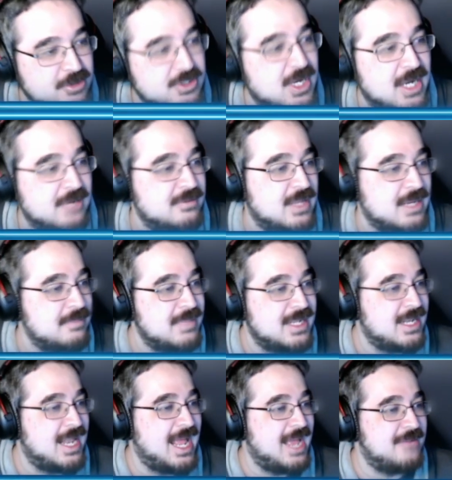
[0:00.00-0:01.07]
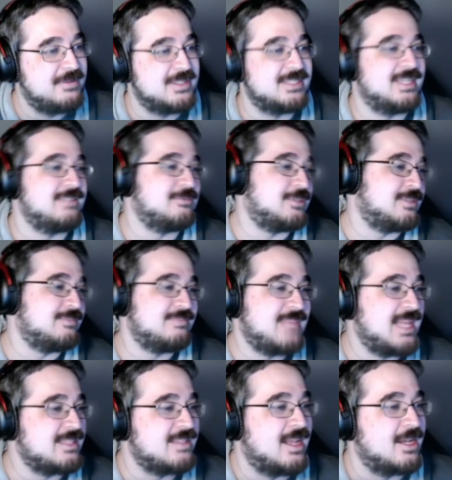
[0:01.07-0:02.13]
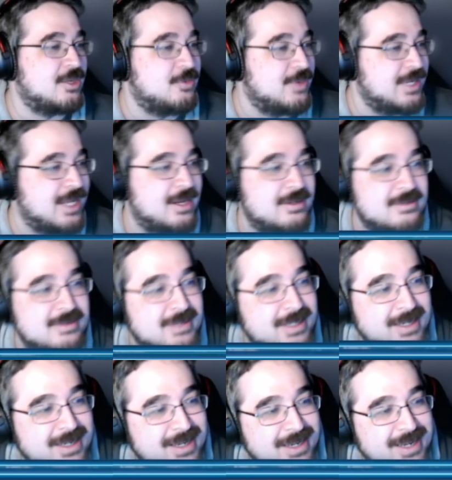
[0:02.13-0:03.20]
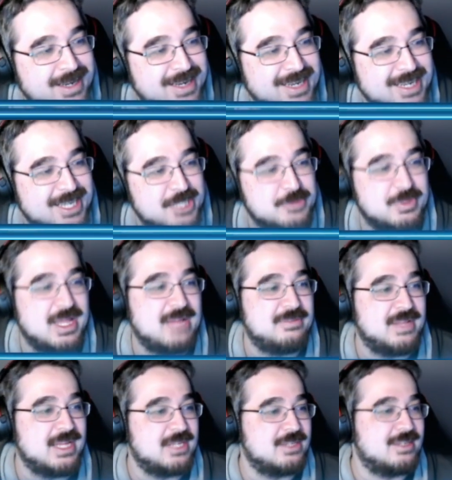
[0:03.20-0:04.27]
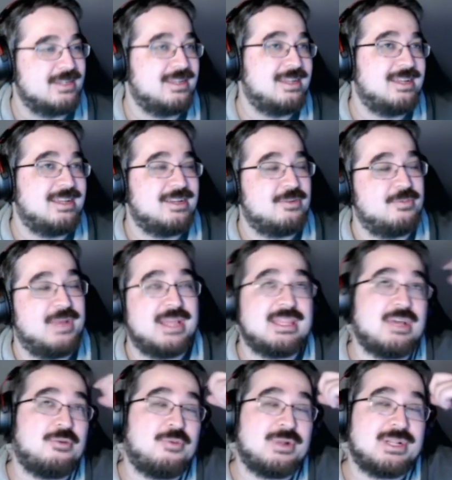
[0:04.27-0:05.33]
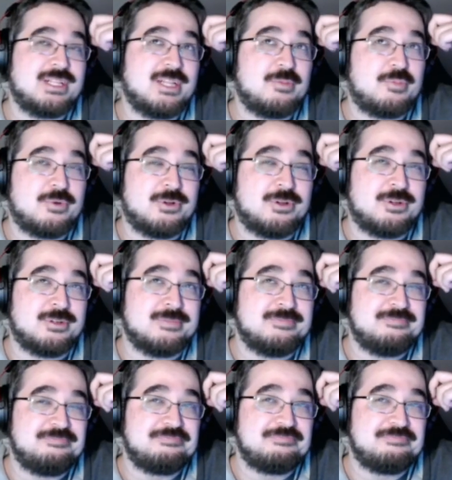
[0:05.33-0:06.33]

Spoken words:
They're talking for like a minute and a half. It's like, well, that's not gonna work out because we'll have like we had that one clip where